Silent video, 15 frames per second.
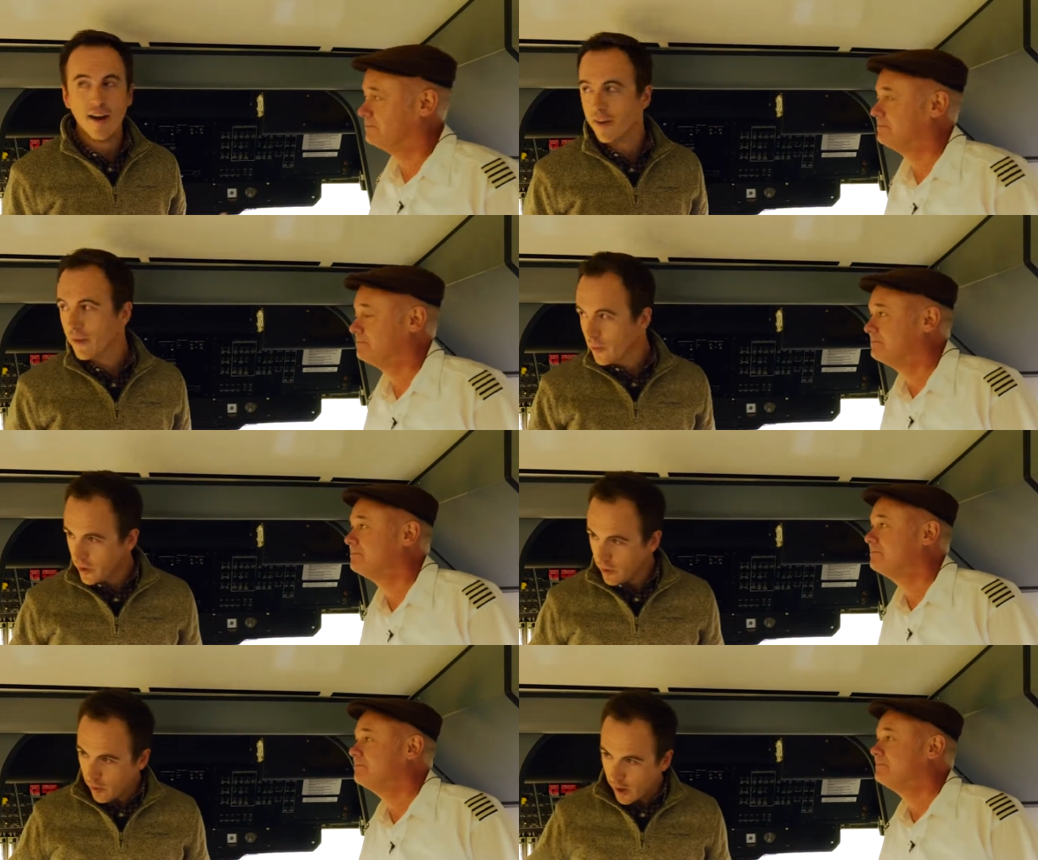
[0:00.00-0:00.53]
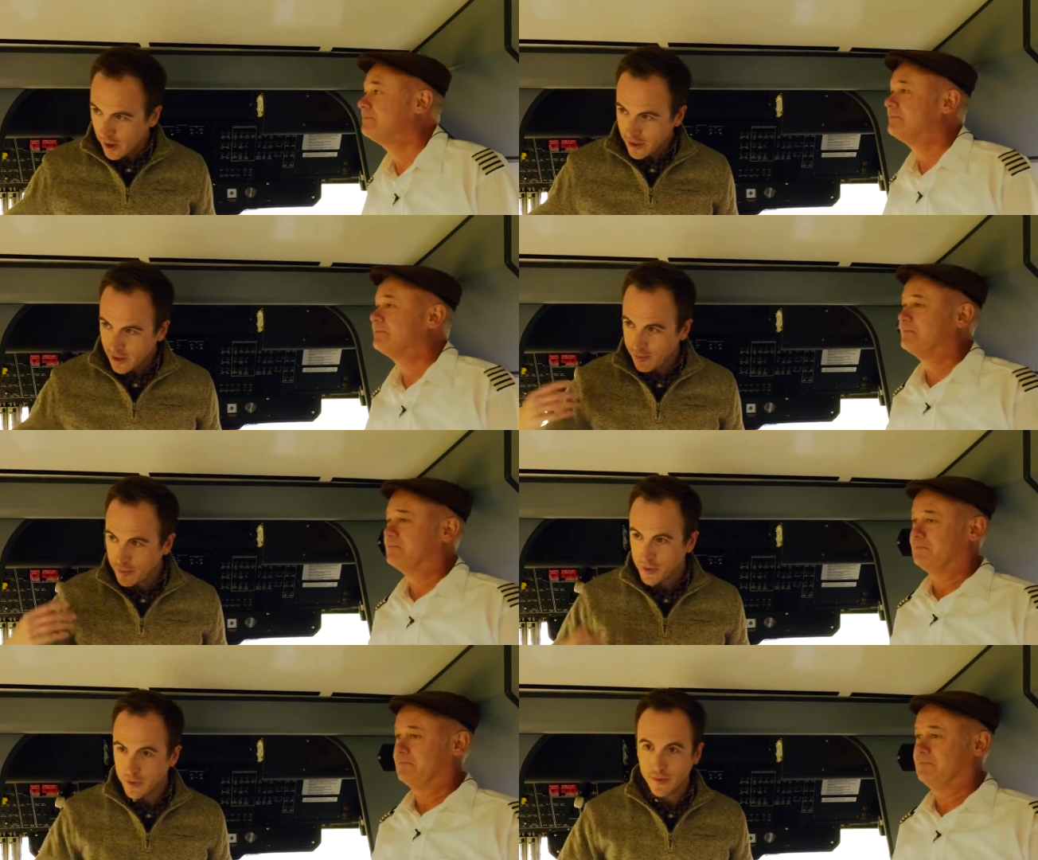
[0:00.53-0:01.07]
Speaker 1: or when you're walking
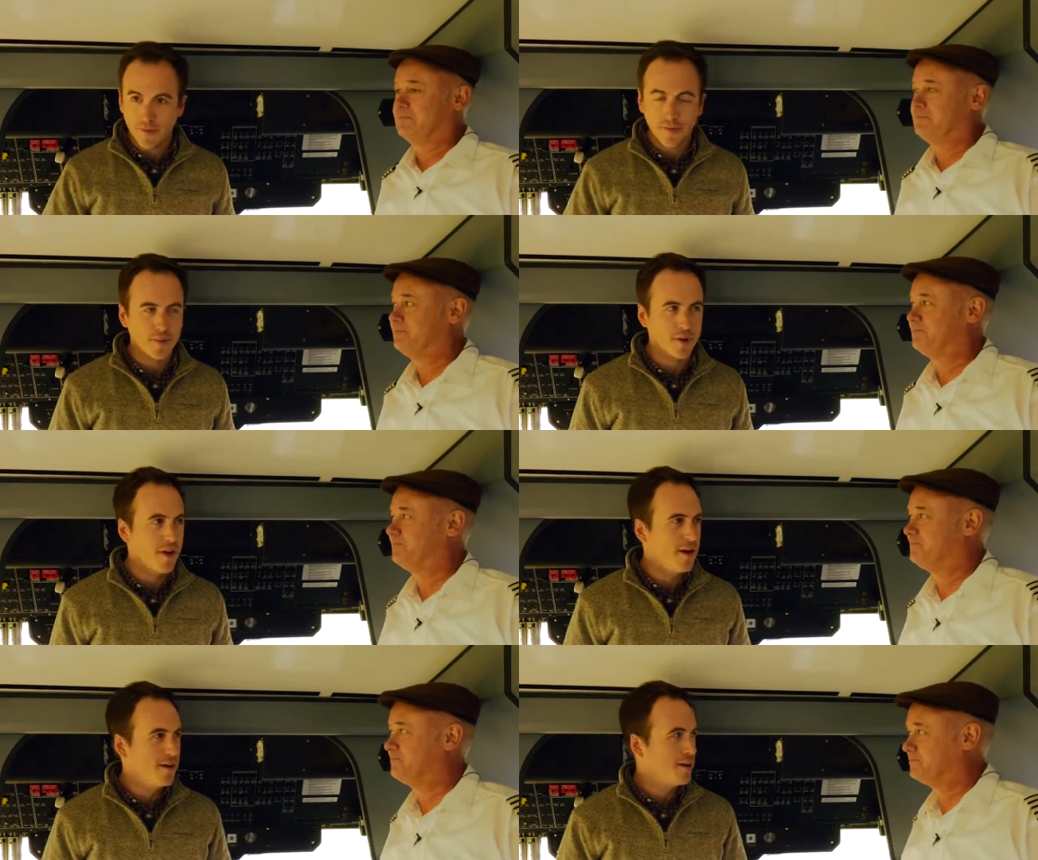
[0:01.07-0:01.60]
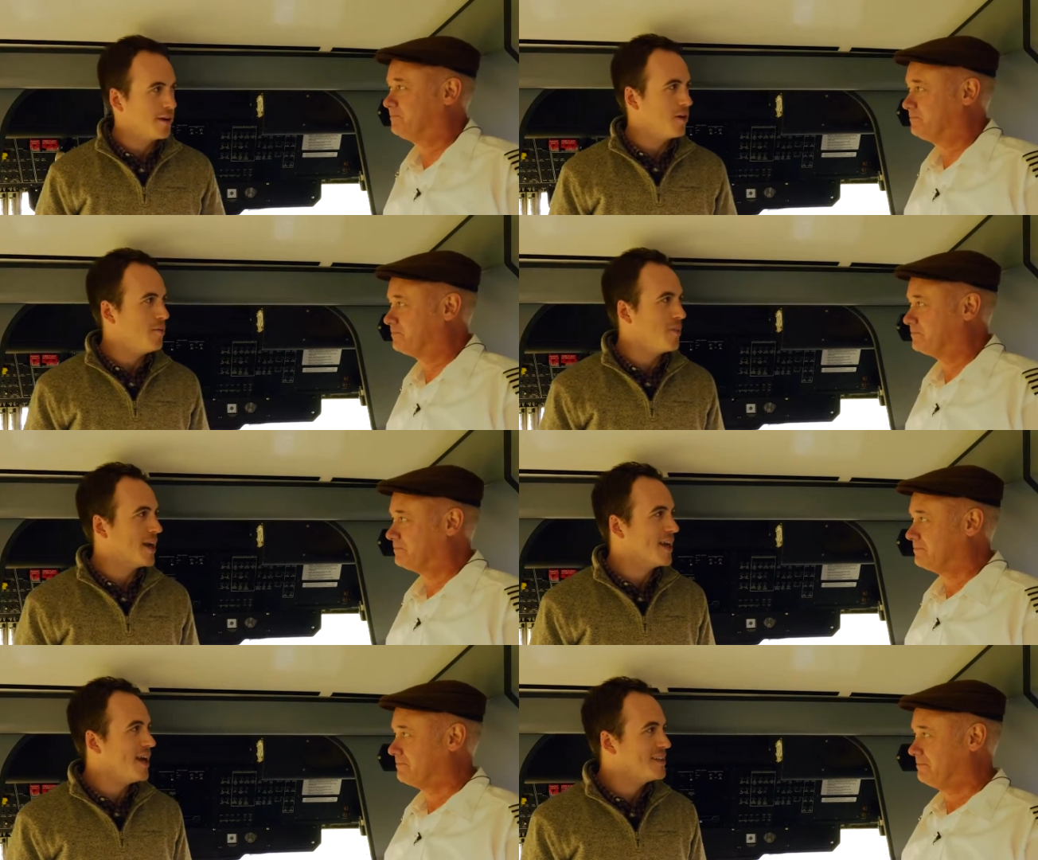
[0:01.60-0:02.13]
up to it from the ground, like, oh
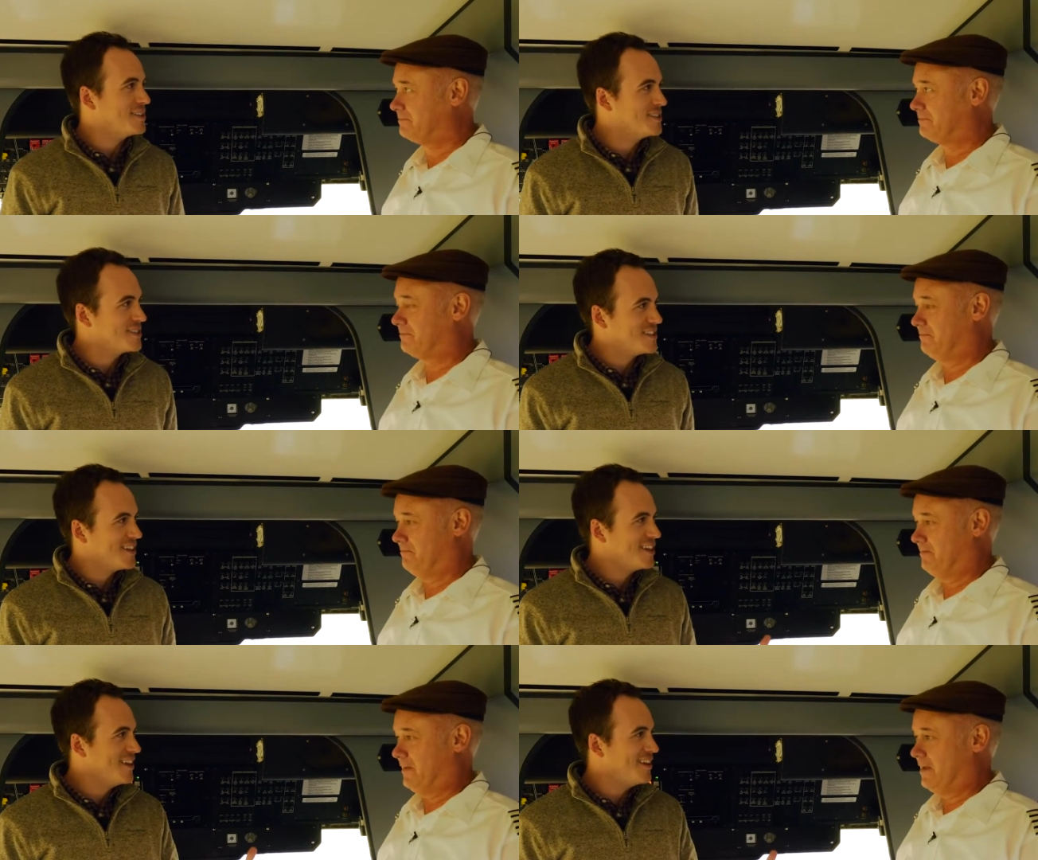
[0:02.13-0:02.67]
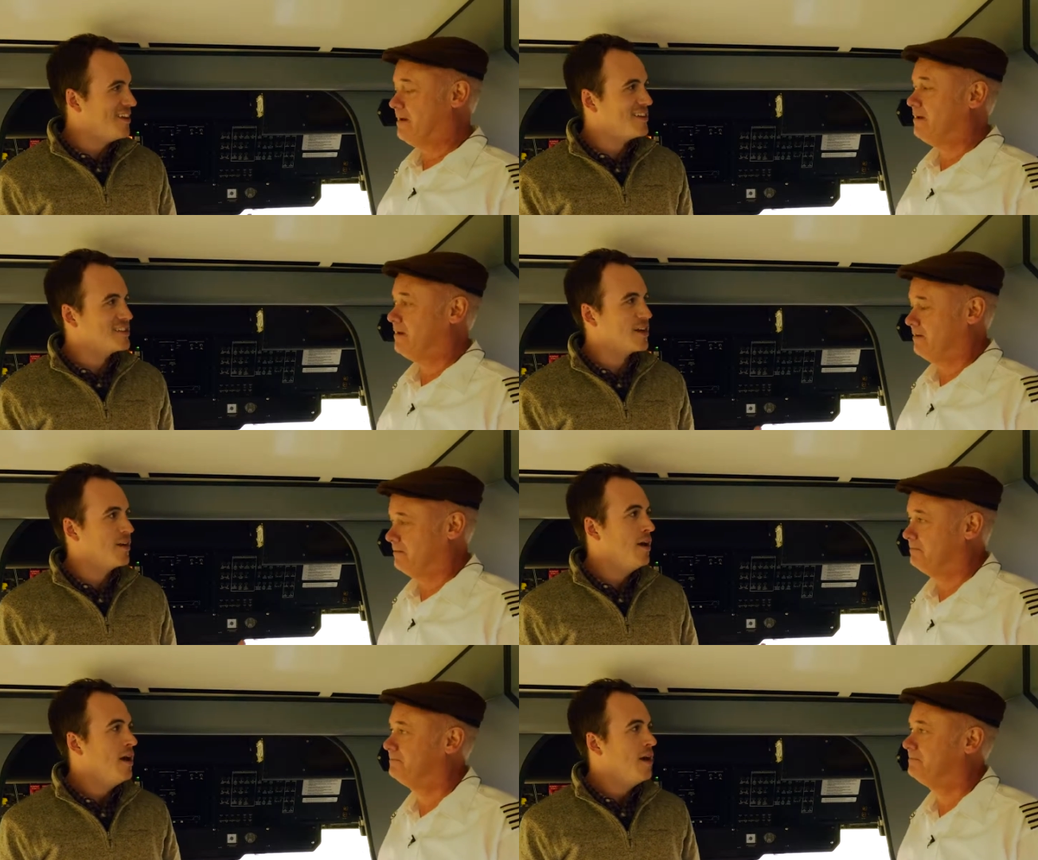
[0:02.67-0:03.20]
my gosh, it's like you know,
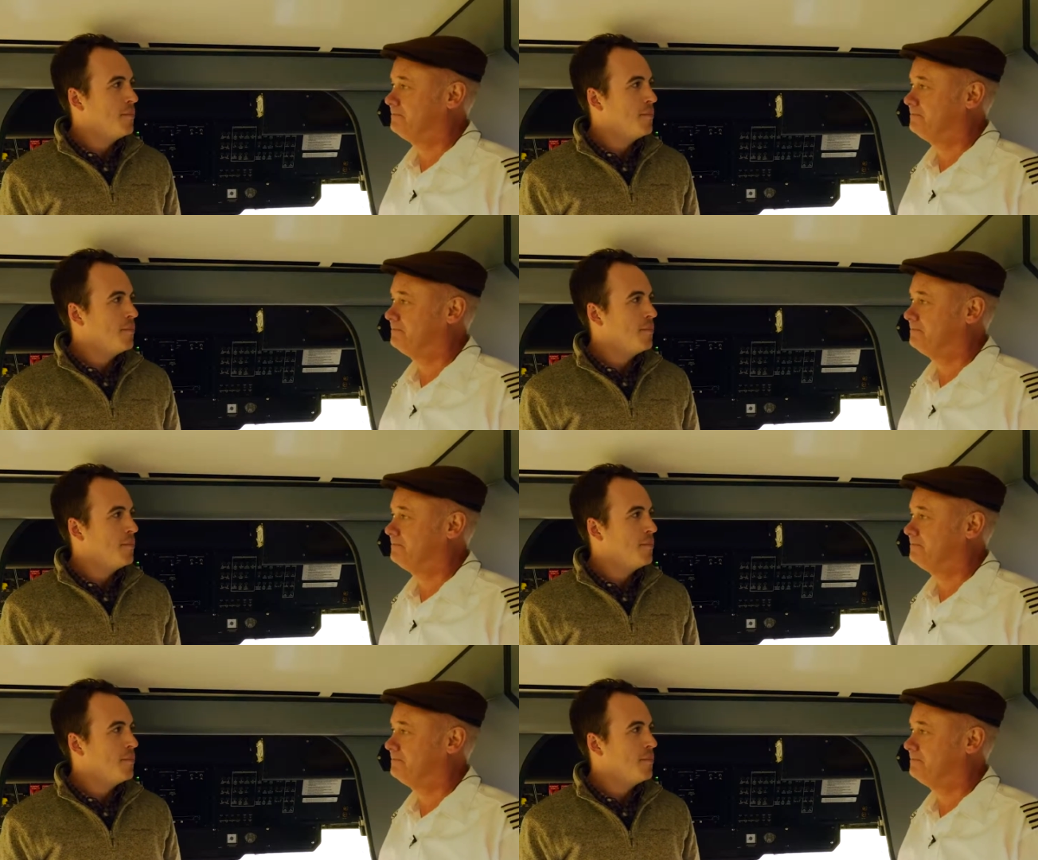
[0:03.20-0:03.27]
it's good.